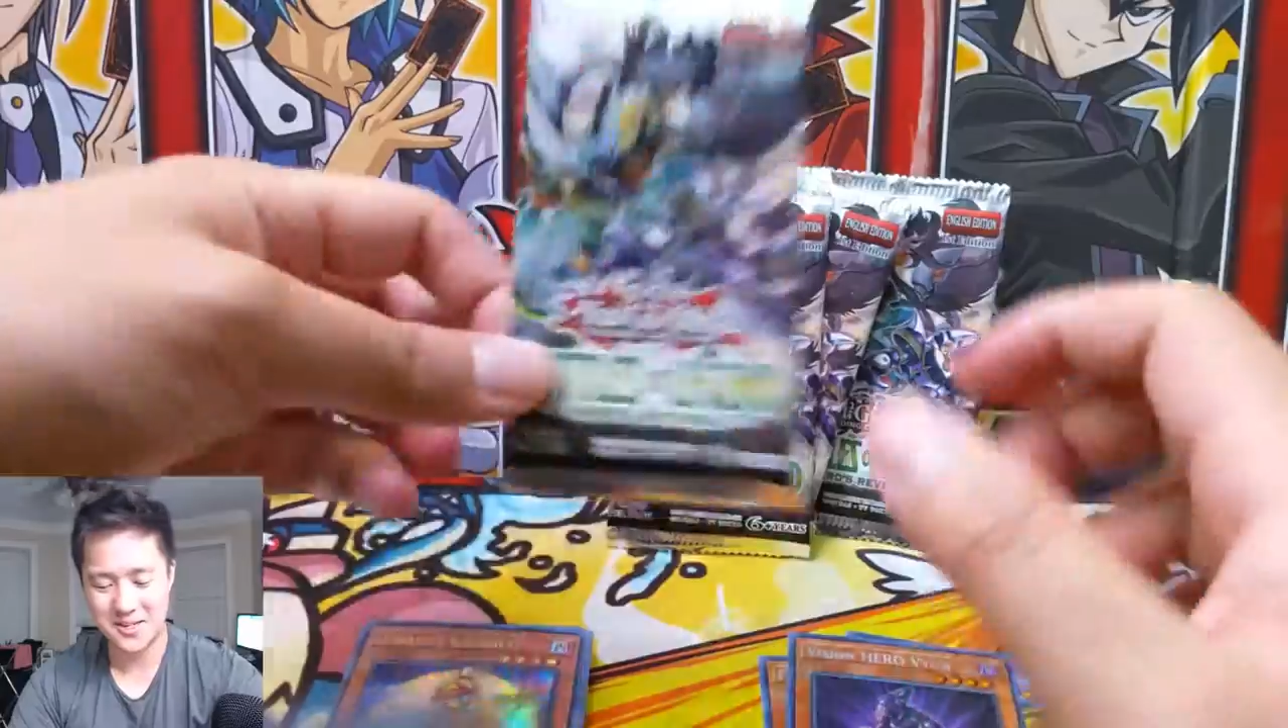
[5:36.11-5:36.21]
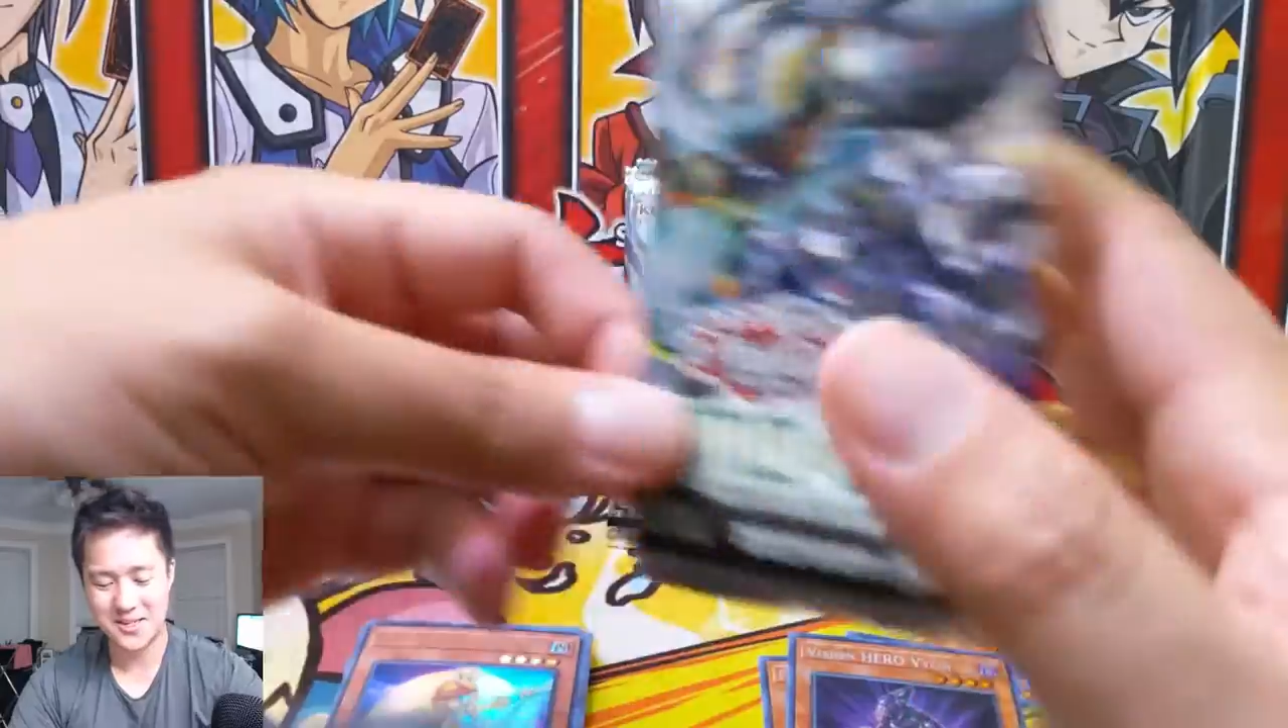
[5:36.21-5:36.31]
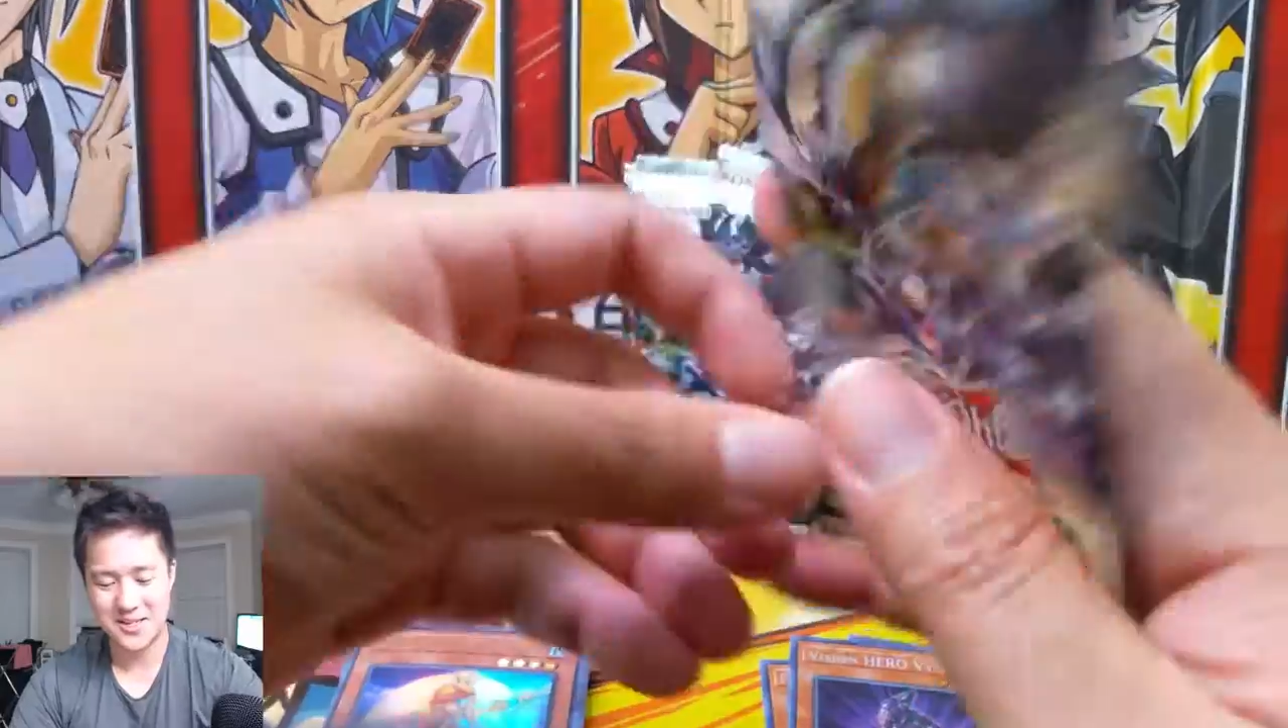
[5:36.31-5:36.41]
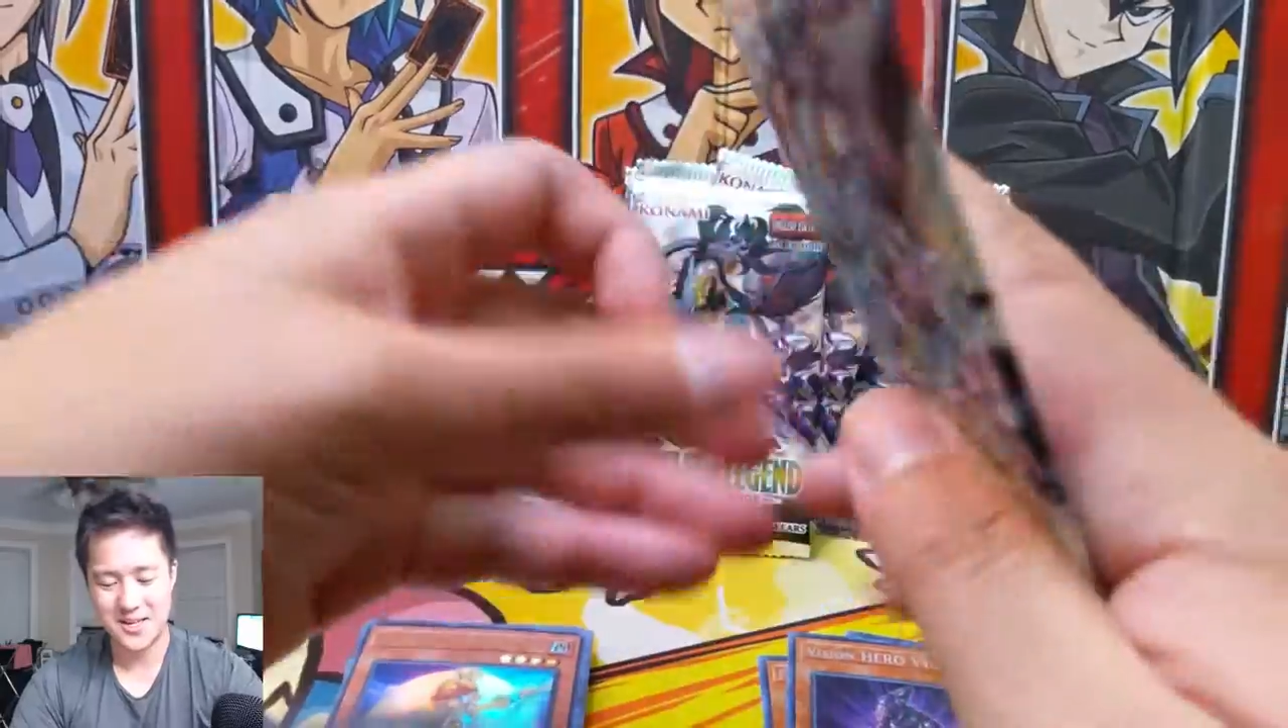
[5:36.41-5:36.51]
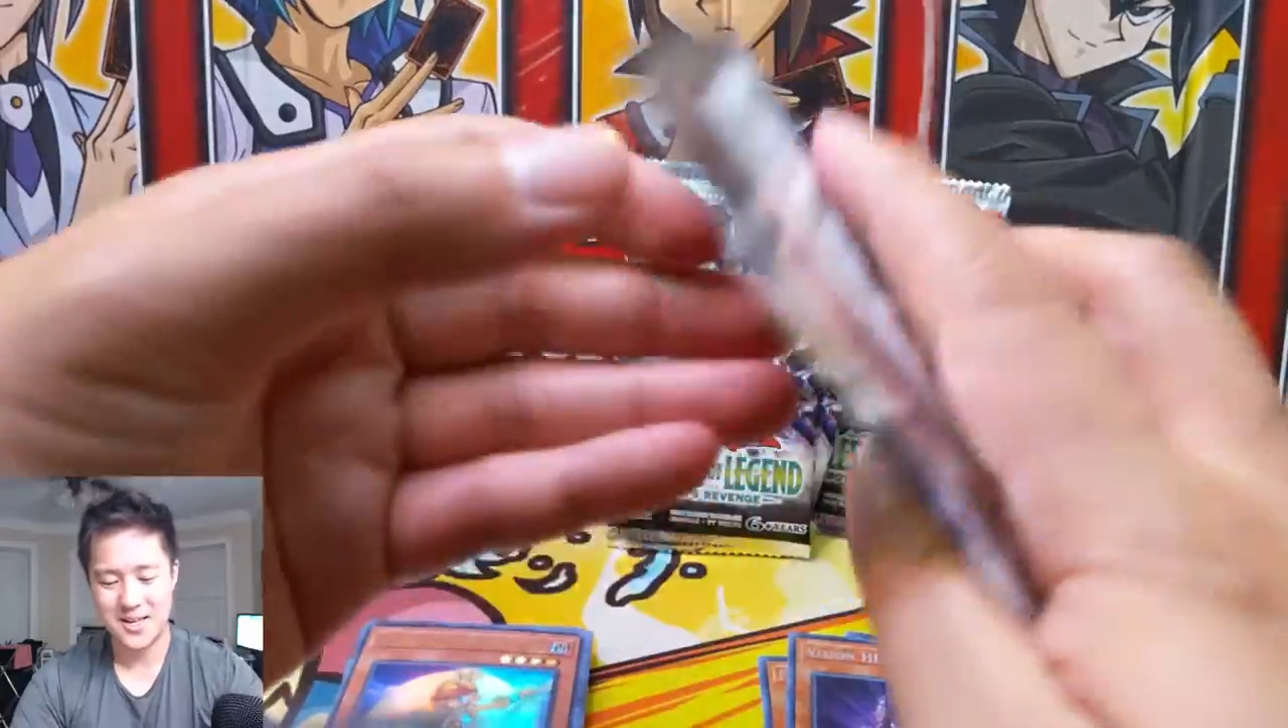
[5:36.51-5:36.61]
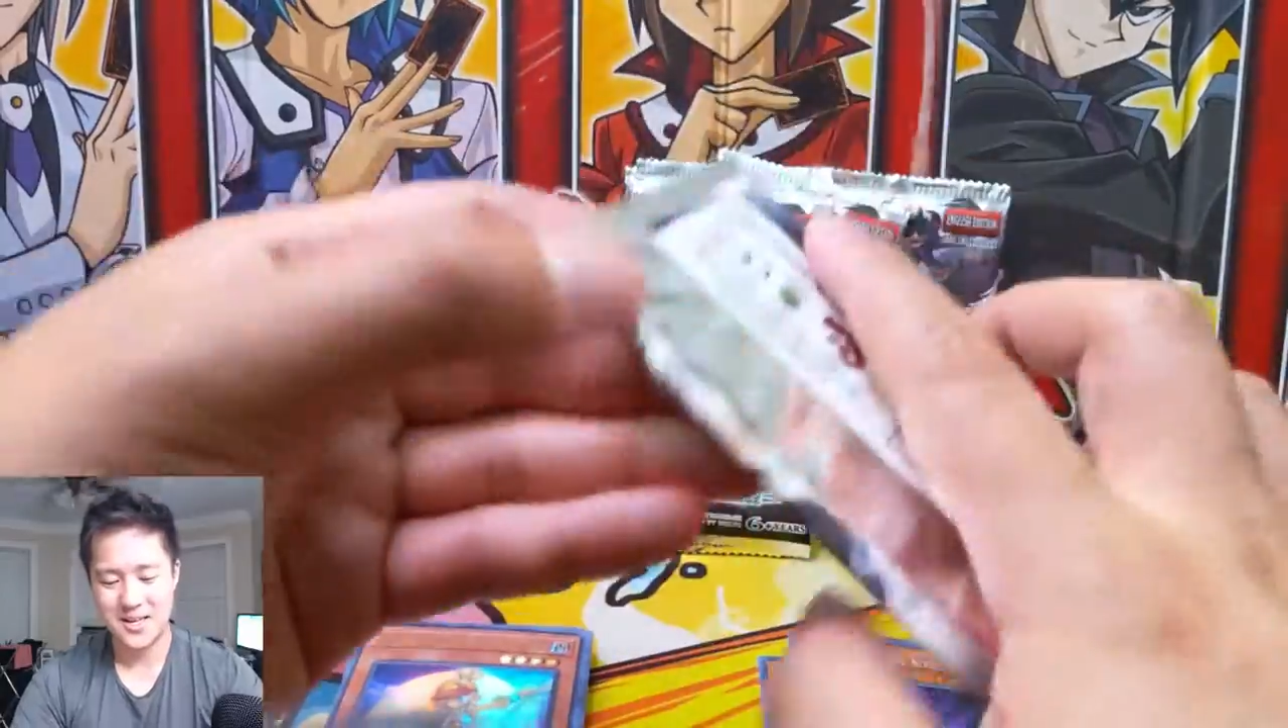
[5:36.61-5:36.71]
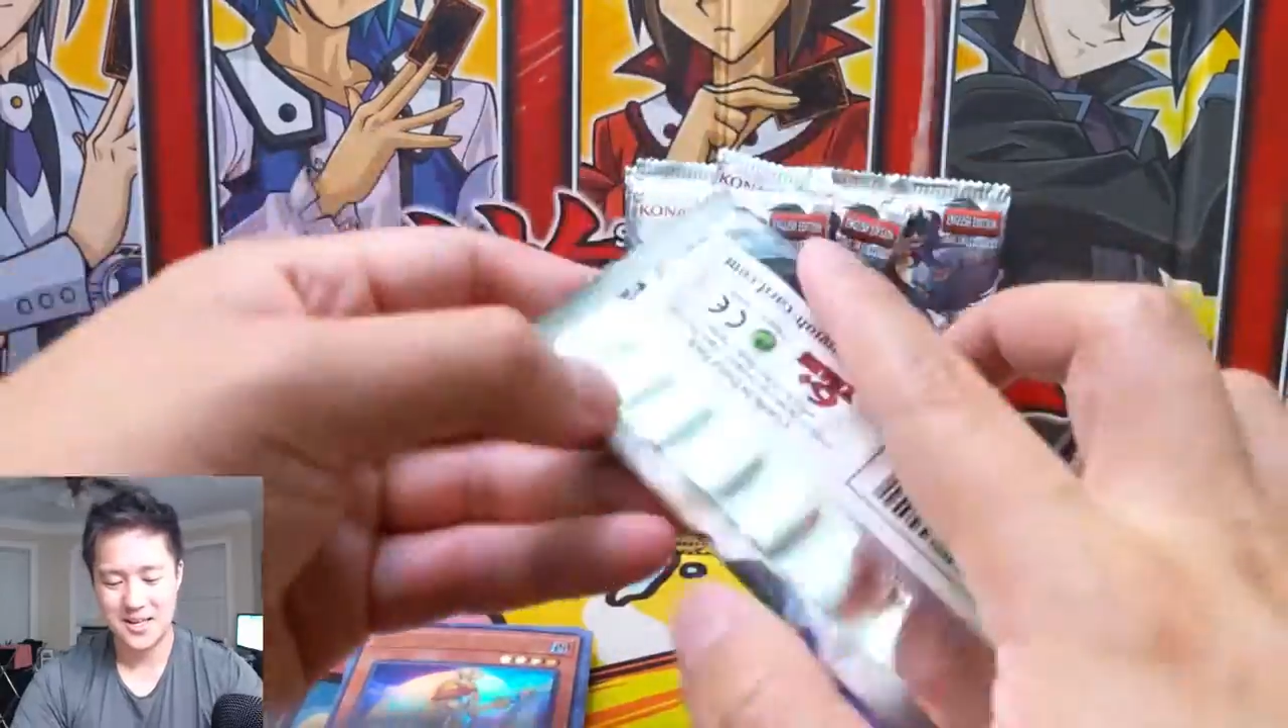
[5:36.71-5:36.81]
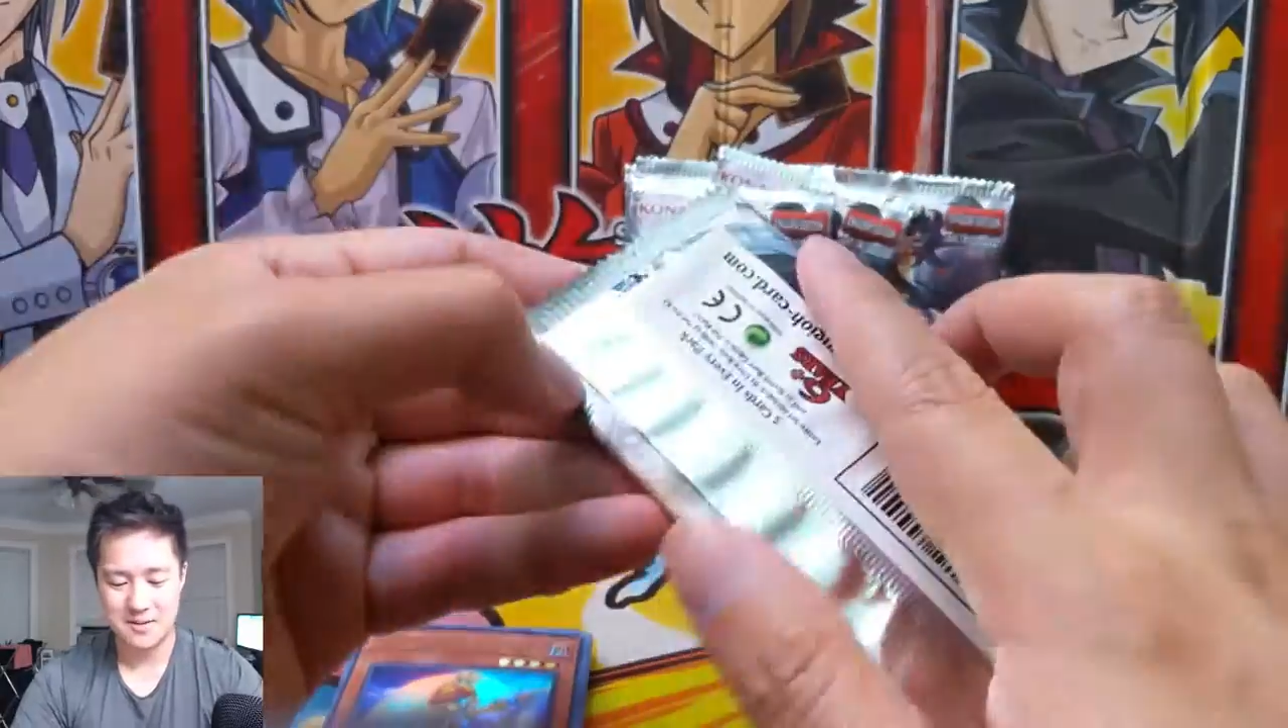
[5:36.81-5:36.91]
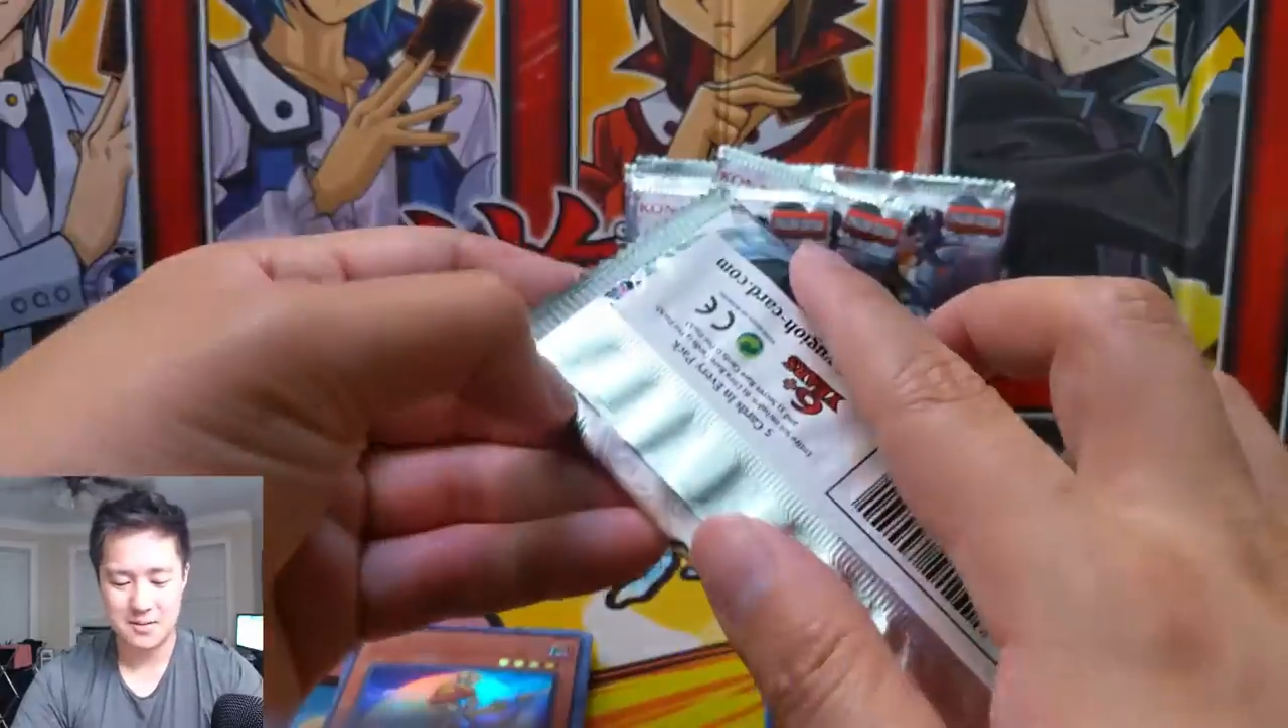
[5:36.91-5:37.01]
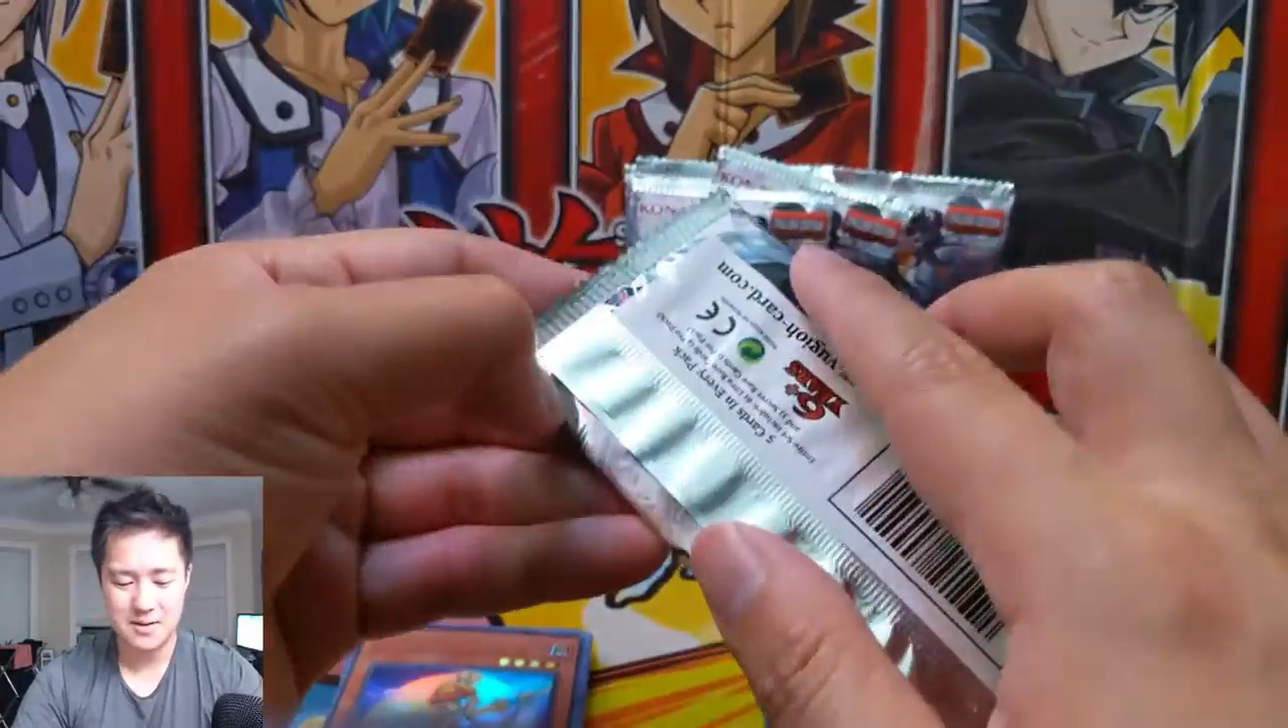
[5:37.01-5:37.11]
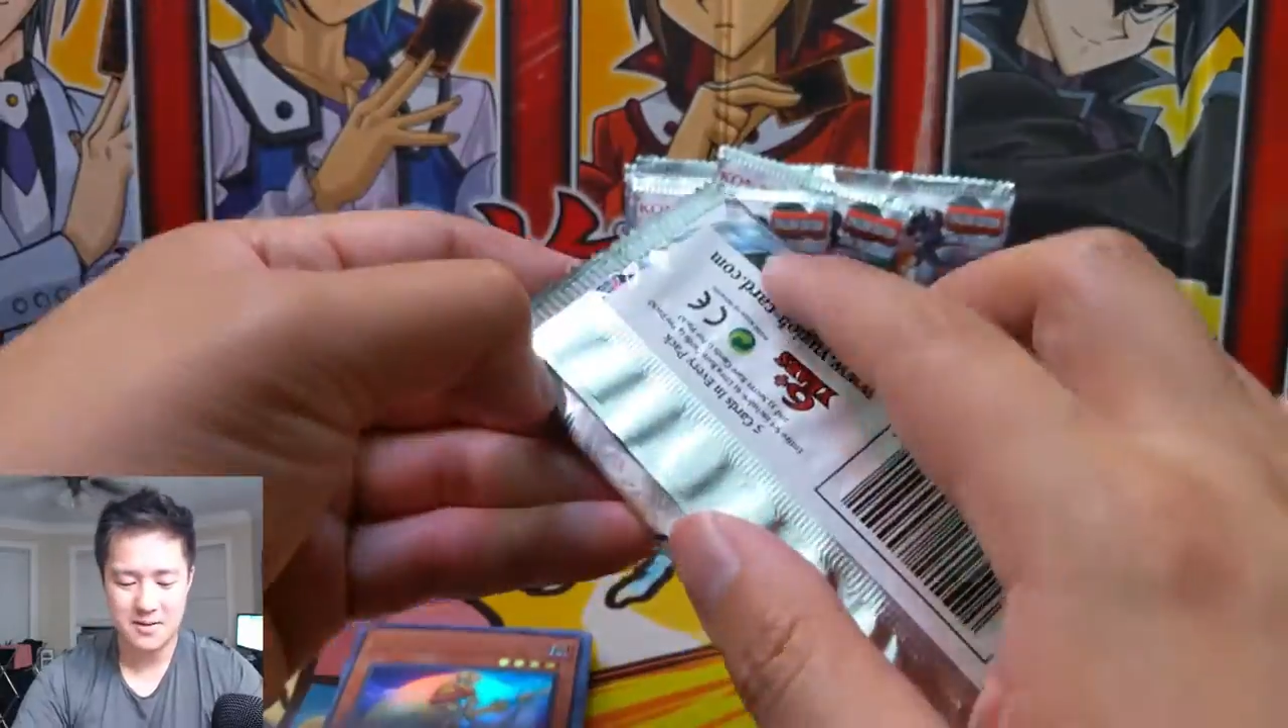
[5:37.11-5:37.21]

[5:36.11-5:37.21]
I believe